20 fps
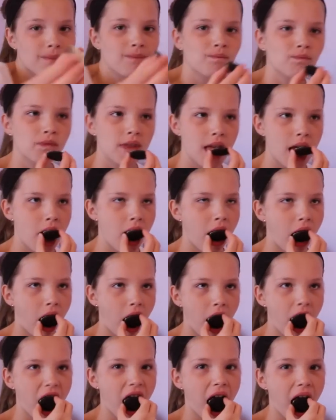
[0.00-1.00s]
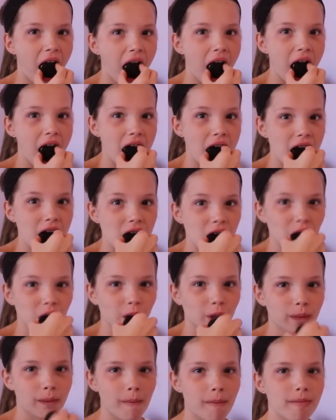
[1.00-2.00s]
because I don't think anyone else is gross
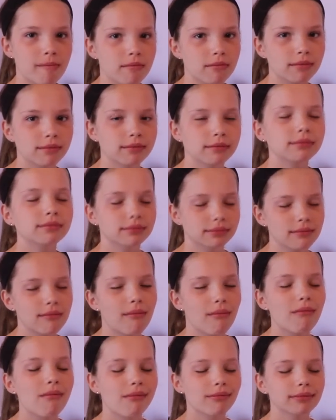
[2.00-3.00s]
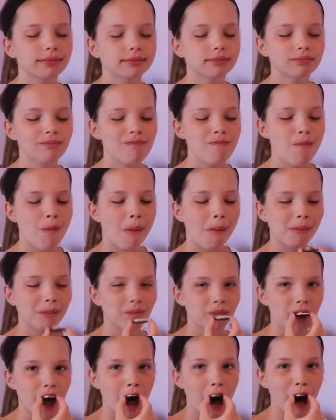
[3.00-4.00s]
enough to do that, and I probably should
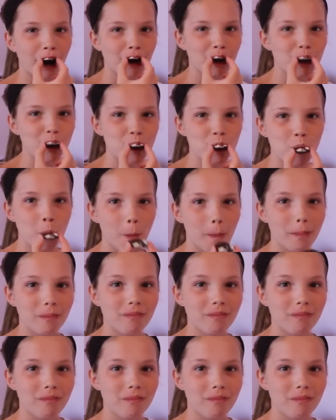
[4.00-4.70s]
not have just said that.